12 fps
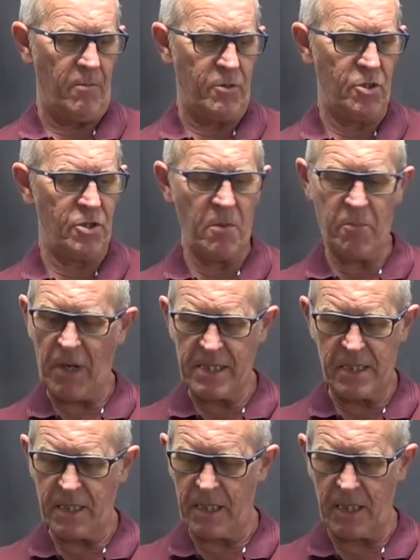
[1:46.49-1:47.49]
just a
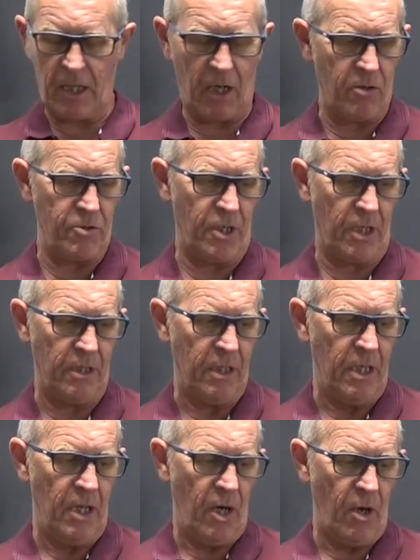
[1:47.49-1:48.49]
basic enclosure,
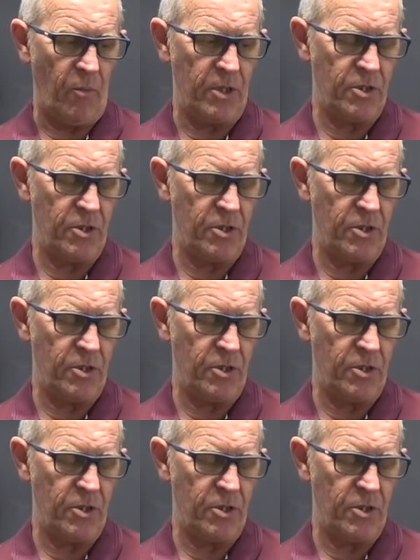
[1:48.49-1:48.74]
and we're